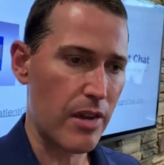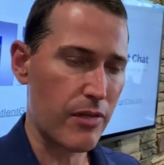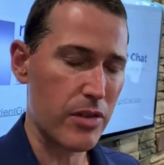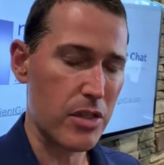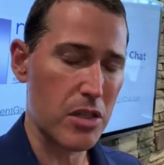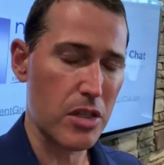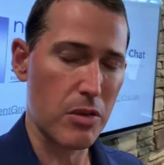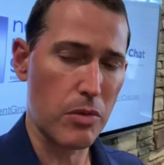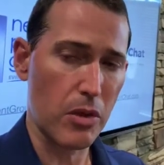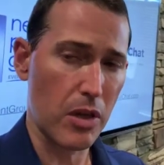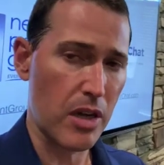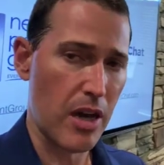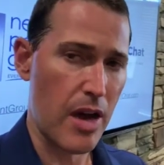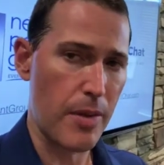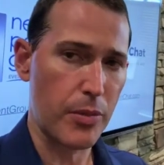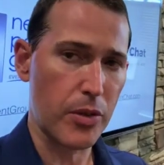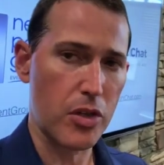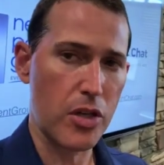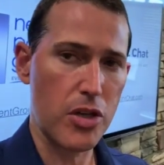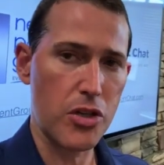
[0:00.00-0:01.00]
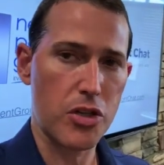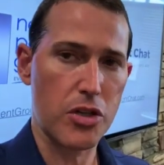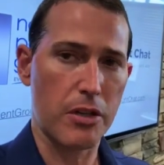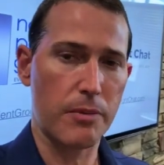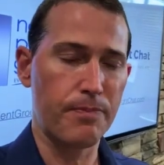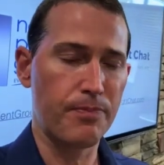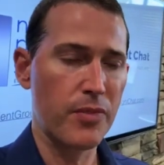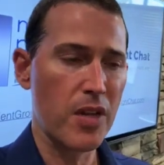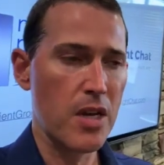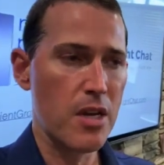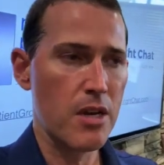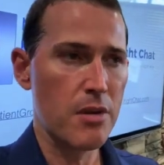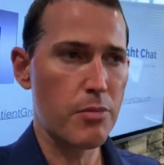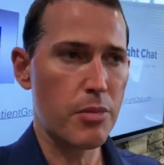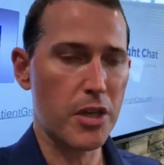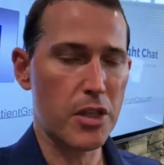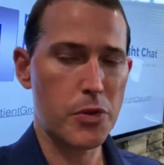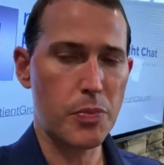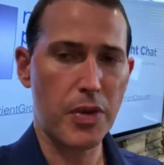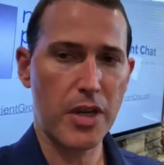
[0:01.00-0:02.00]
obviously, the competition,
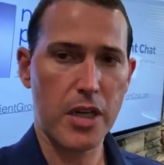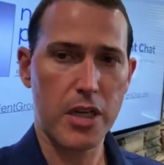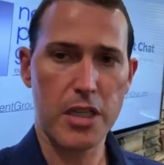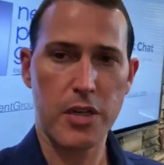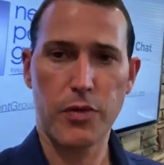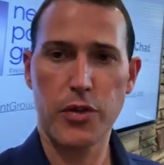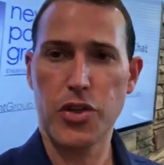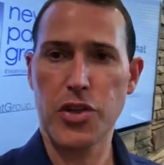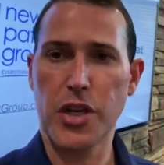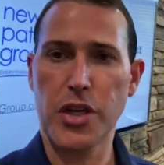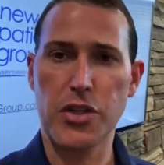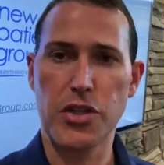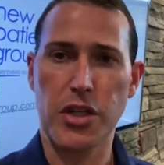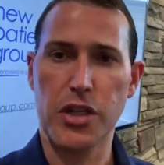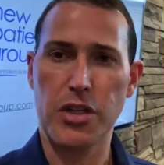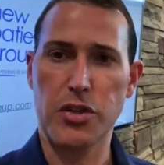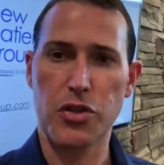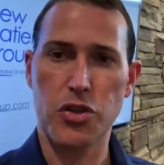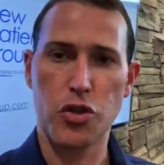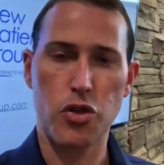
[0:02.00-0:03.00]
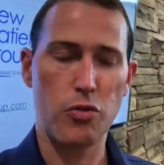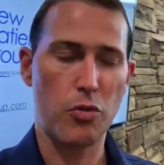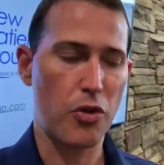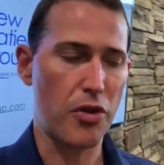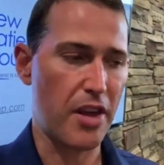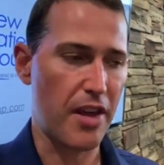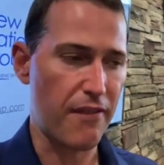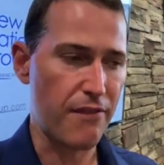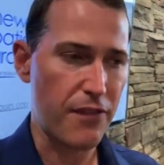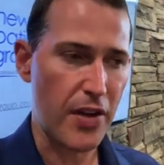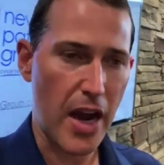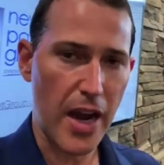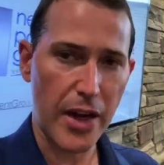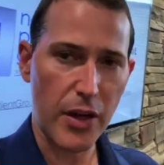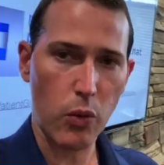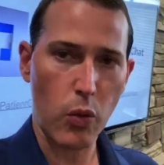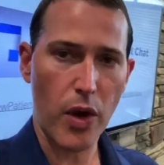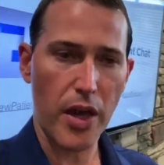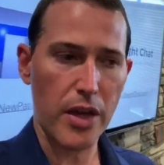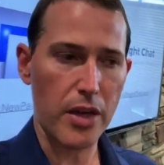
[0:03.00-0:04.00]
but it's because of a changing consumer. They
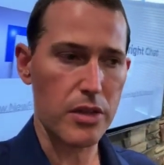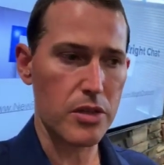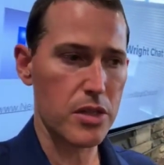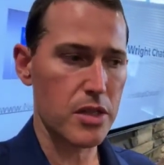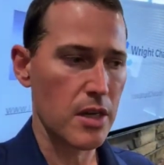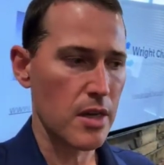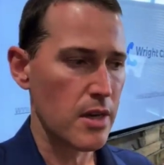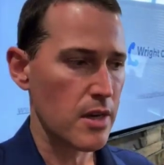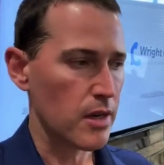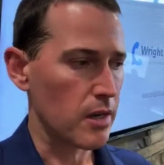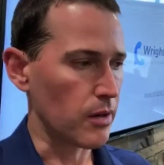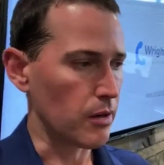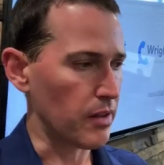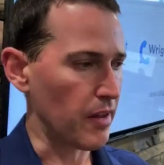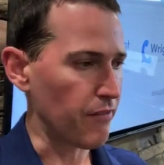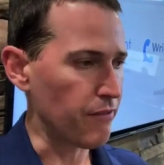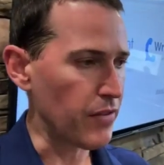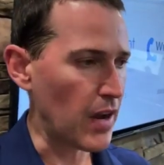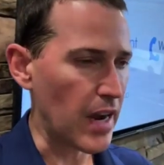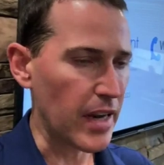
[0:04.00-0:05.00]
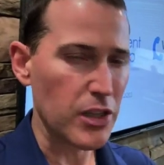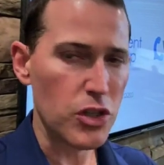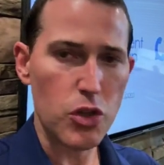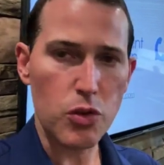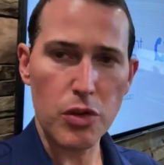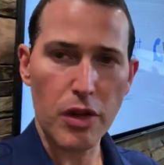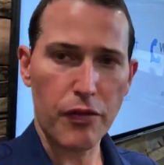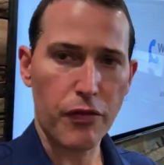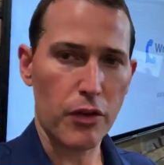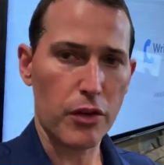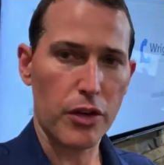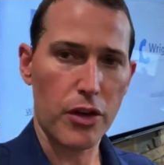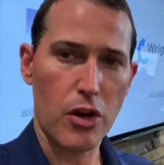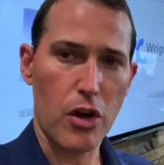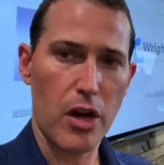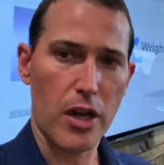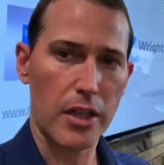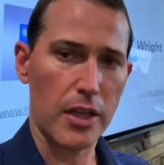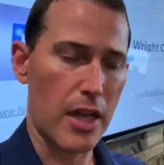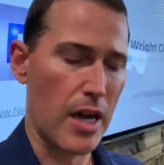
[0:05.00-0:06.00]
find ways, or they find you differently
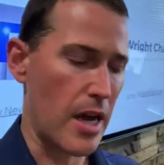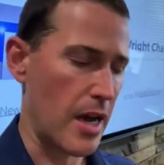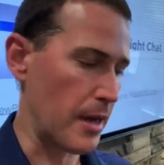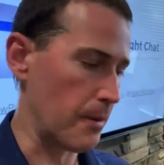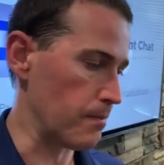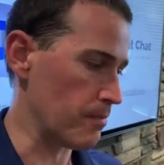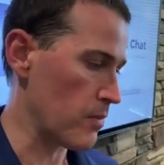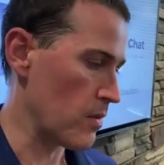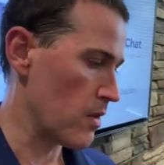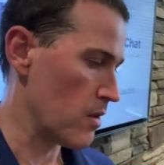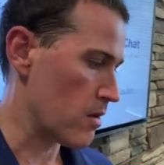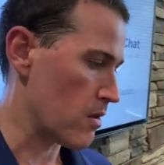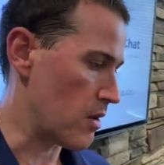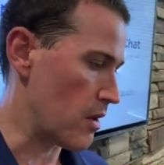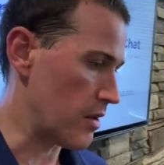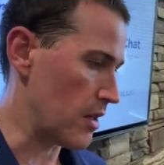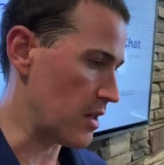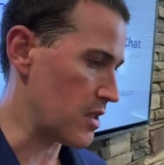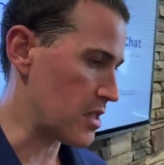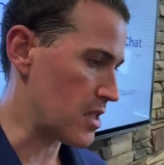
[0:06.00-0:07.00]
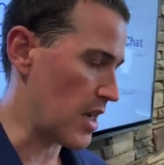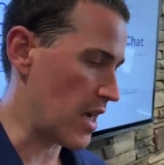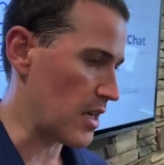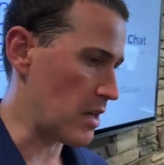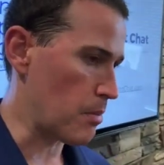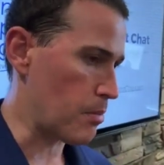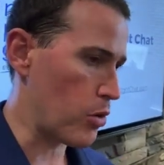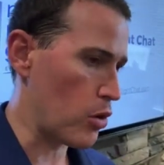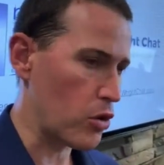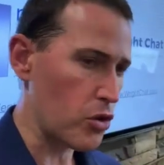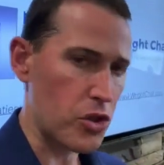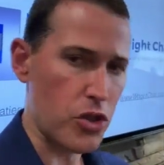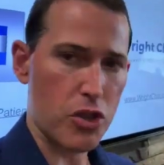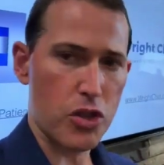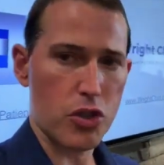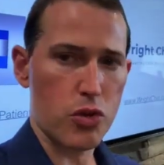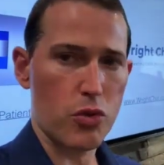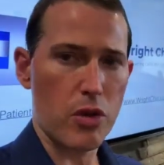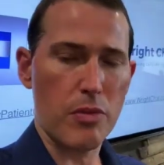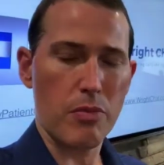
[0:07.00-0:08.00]
online. Uh, they decide to
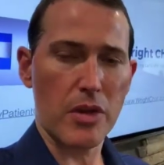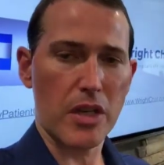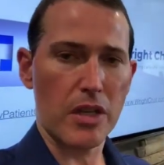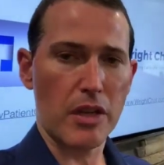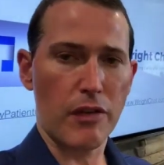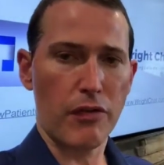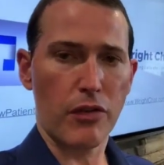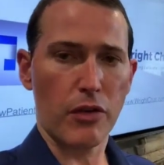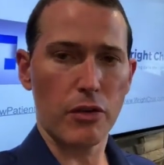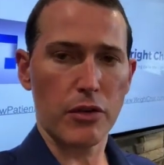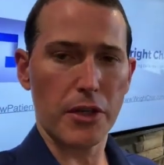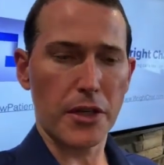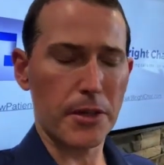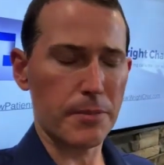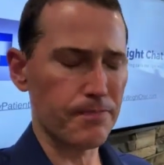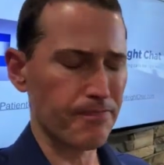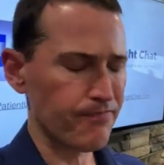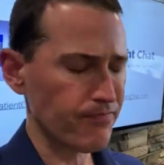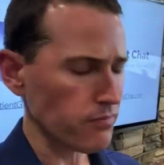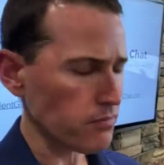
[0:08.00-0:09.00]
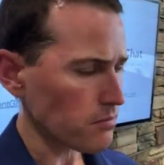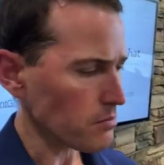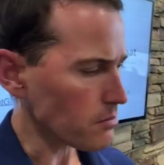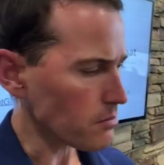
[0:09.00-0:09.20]
purchase treatment differently